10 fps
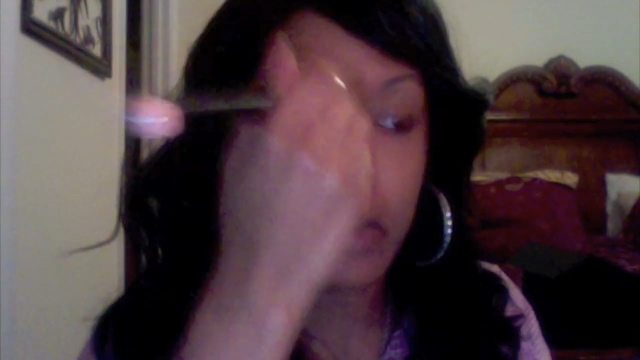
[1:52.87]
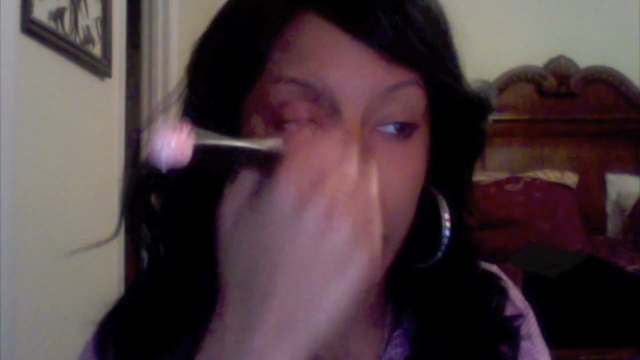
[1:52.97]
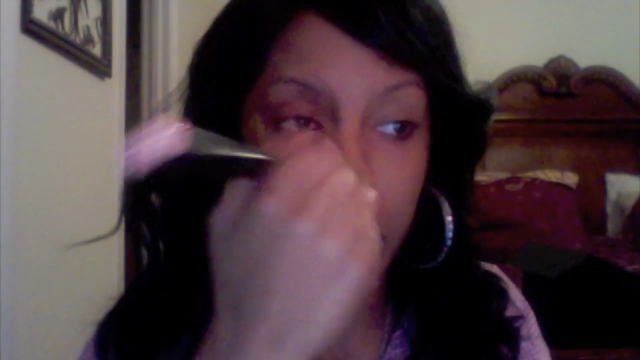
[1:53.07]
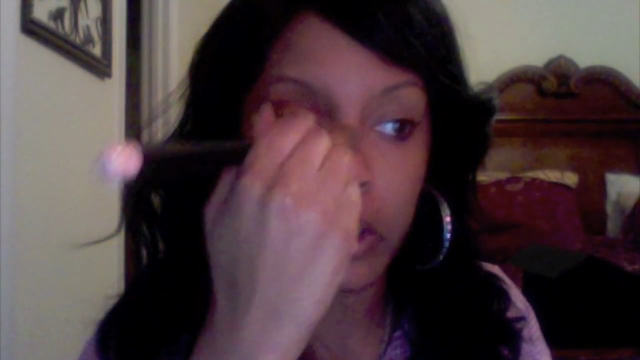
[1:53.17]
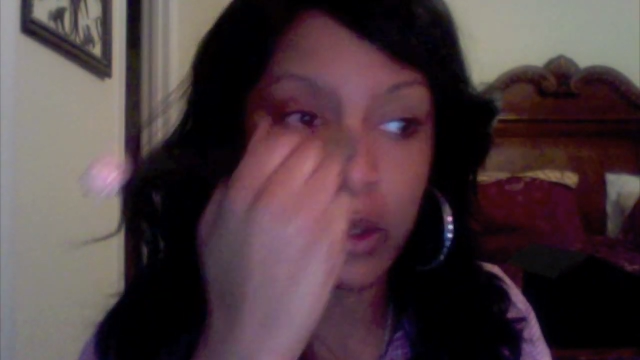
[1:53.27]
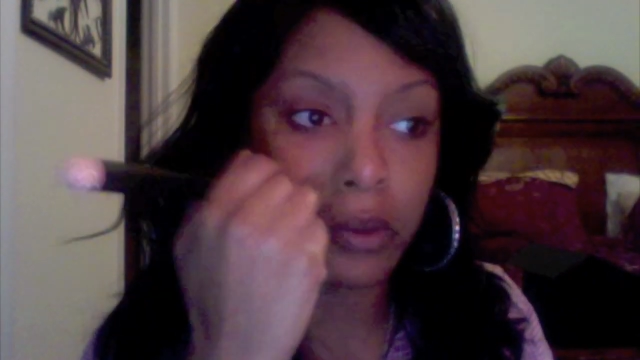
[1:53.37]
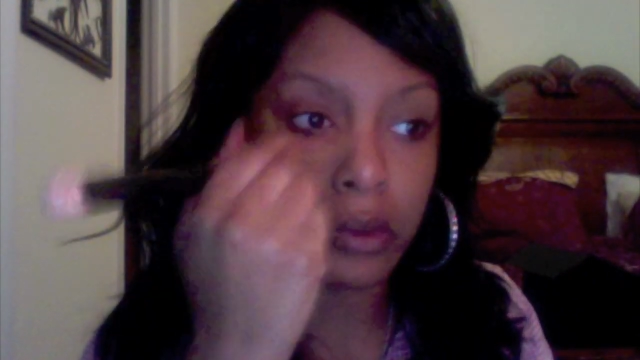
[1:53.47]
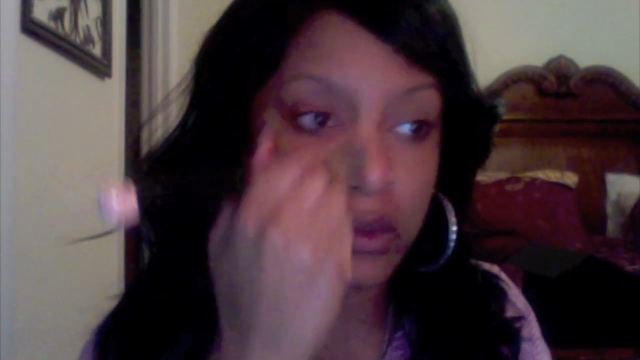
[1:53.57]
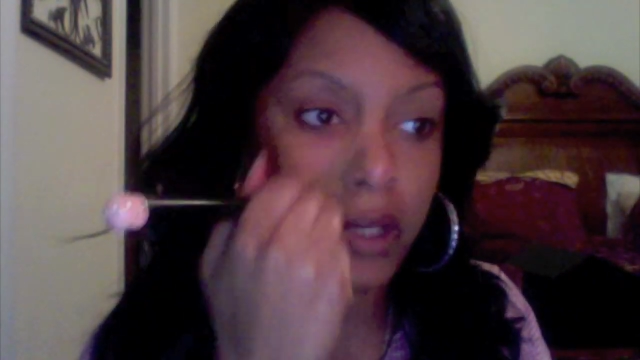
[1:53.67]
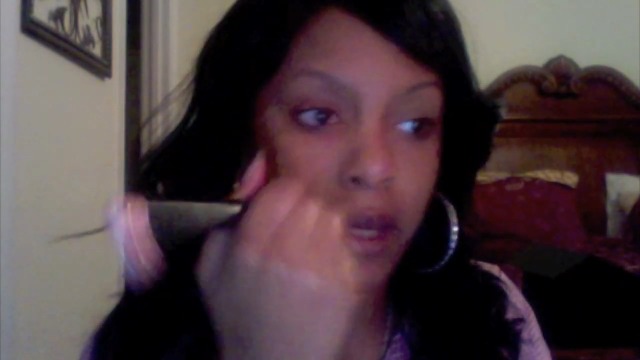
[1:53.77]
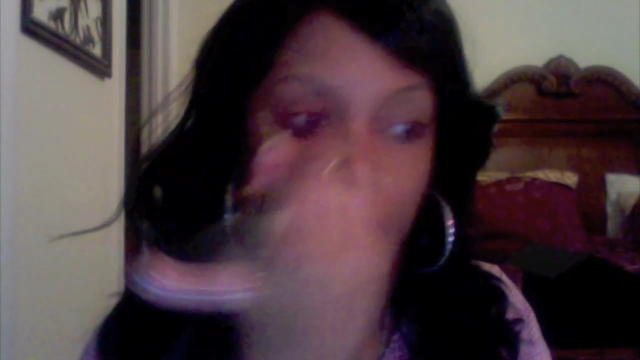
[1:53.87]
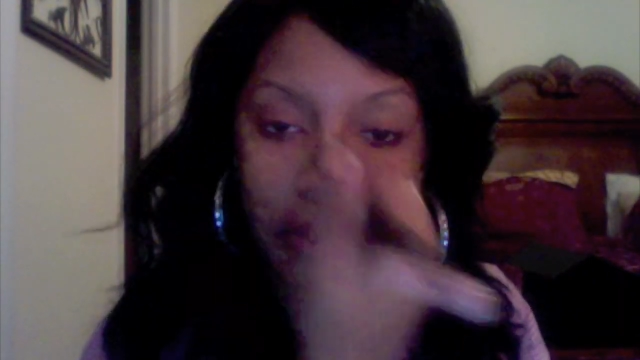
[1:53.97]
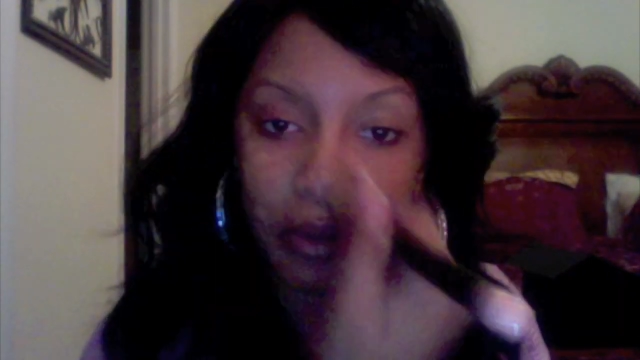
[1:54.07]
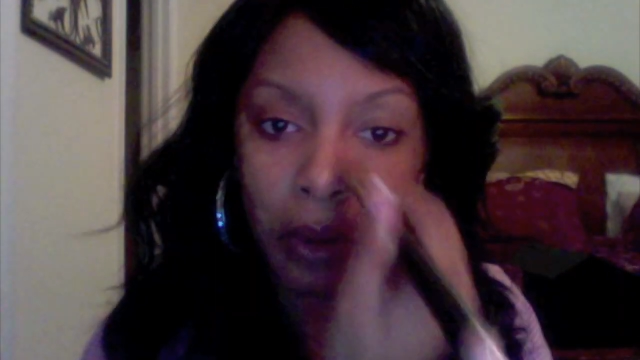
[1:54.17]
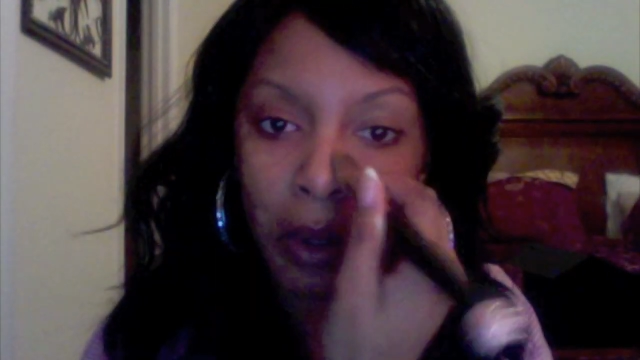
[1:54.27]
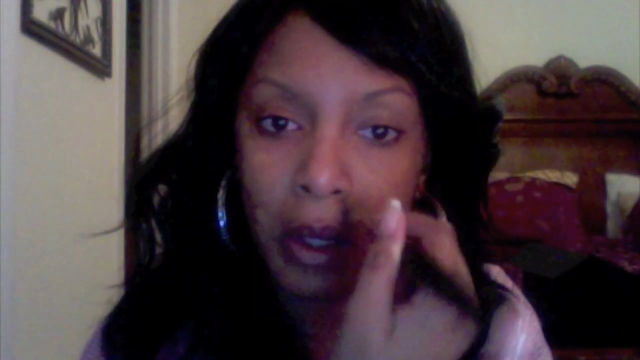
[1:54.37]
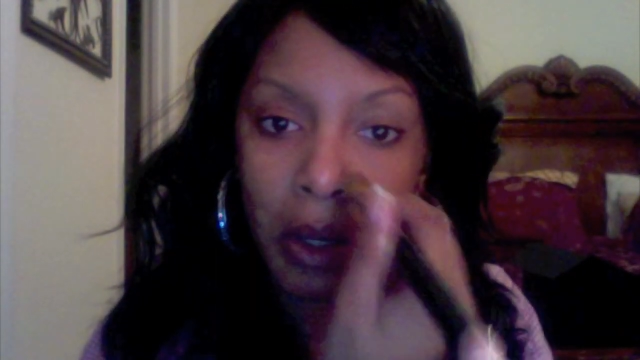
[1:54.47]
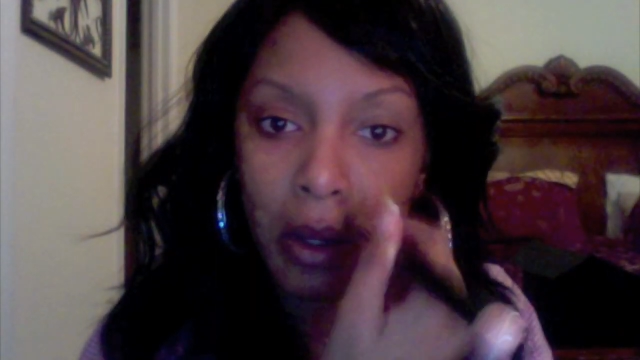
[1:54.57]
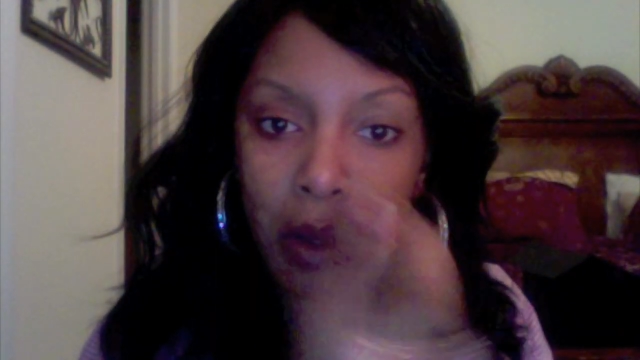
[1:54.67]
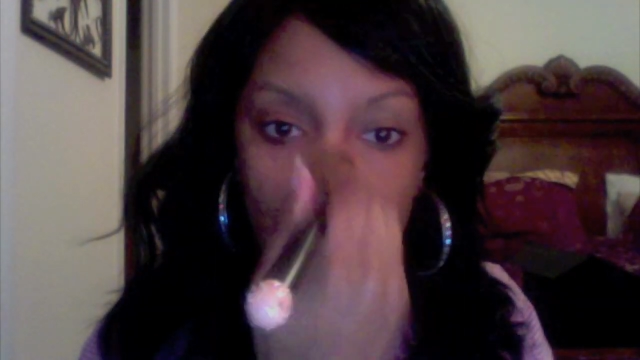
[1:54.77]
That way you don't have to
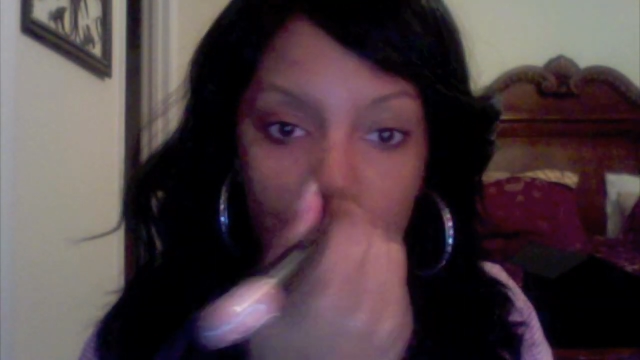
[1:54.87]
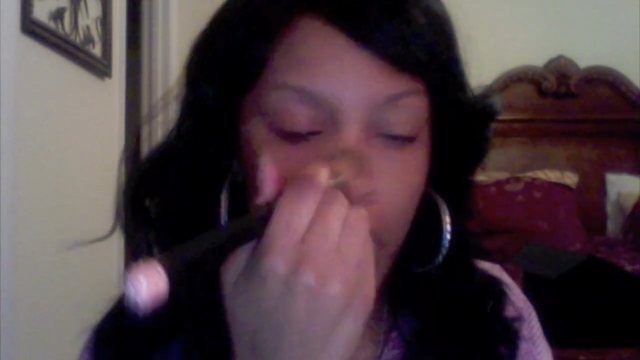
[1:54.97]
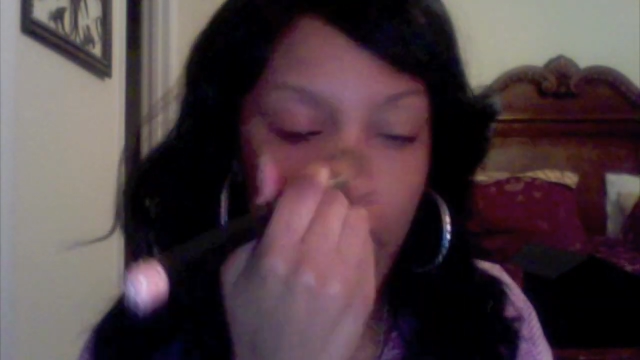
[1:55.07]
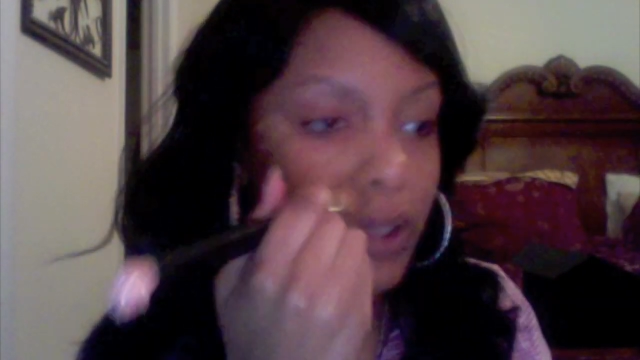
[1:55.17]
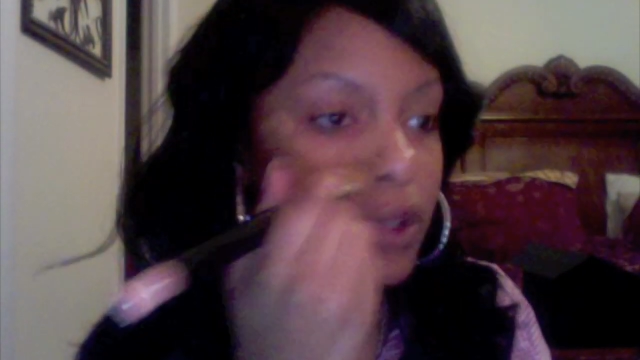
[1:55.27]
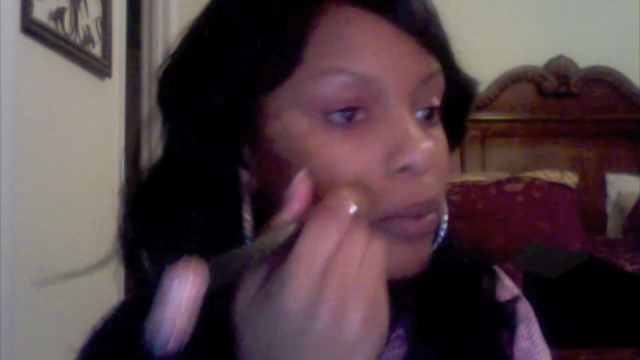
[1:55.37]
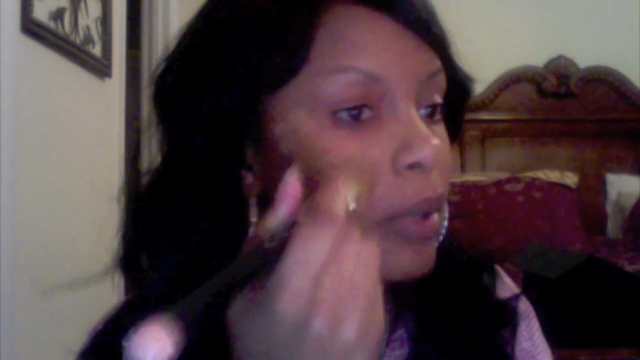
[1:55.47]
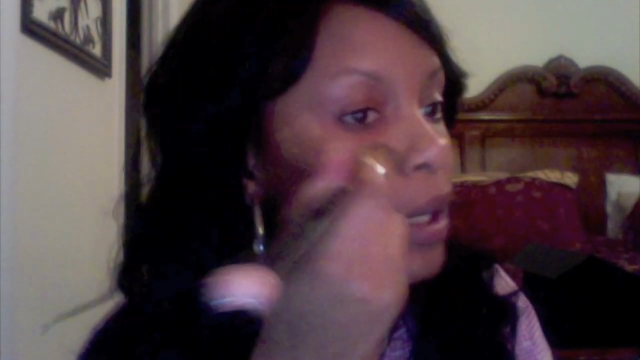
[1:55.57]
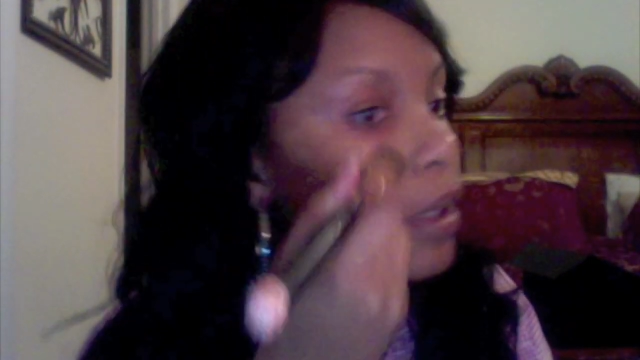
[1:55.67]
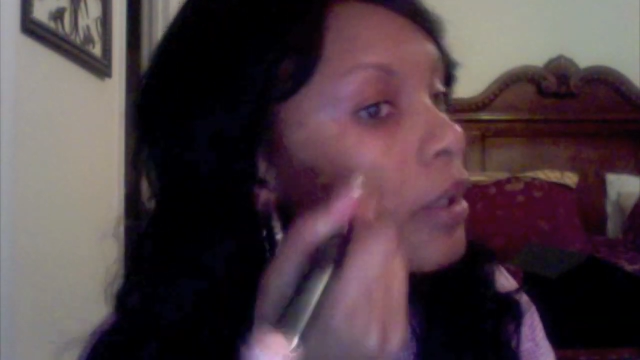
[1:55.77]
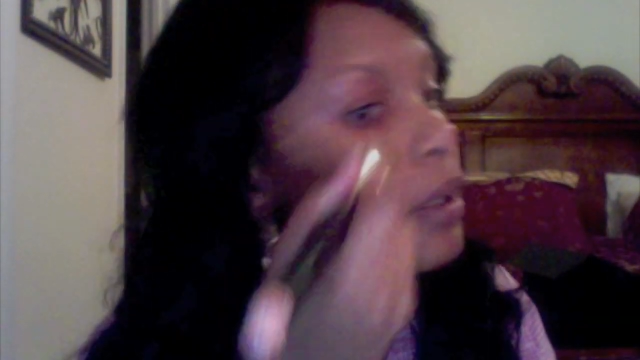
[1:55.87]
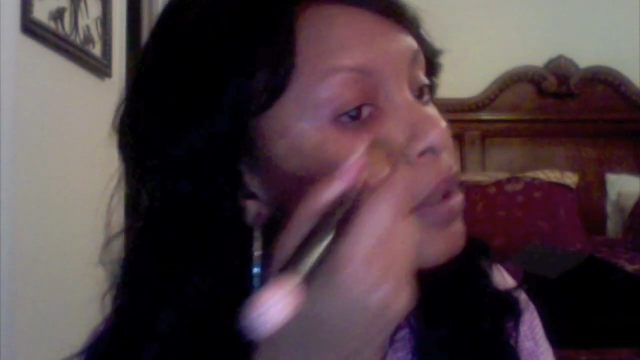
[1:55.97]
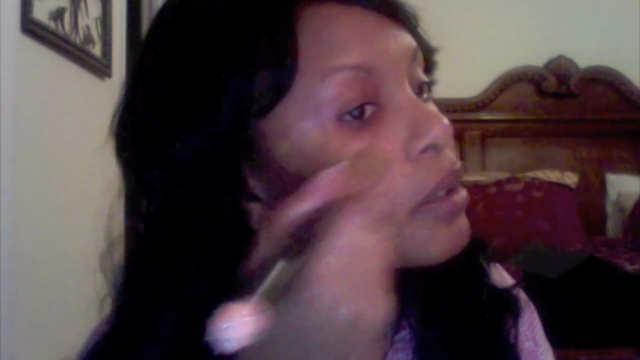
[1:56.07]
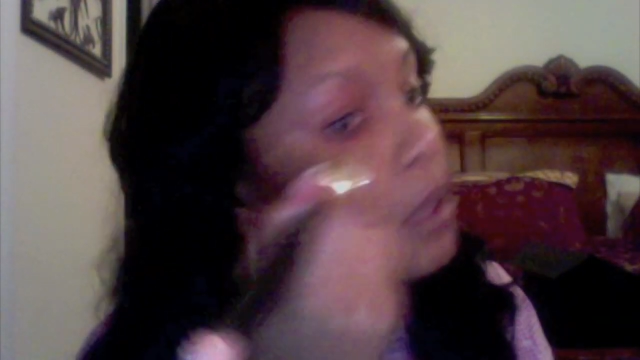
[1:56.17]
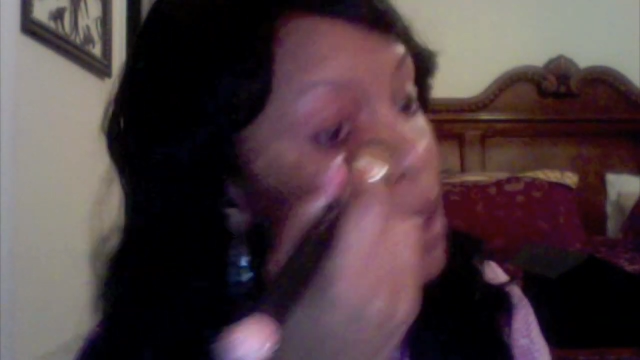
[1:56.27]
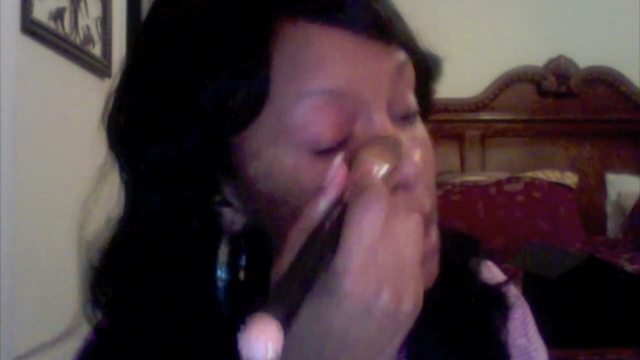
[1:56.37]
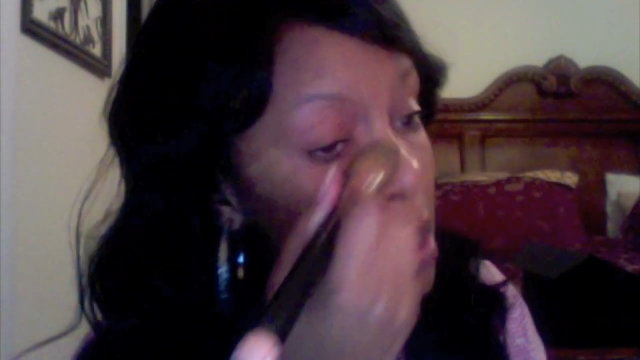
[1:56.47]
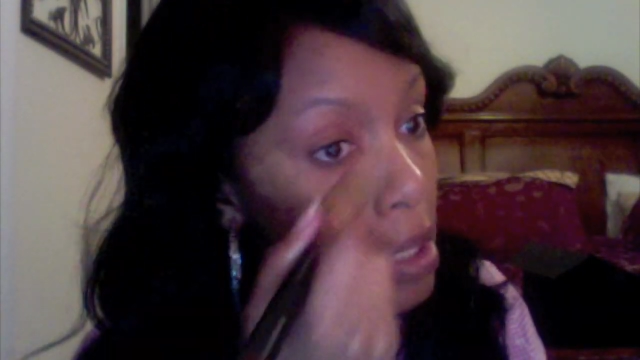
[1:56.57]
waste your product. And then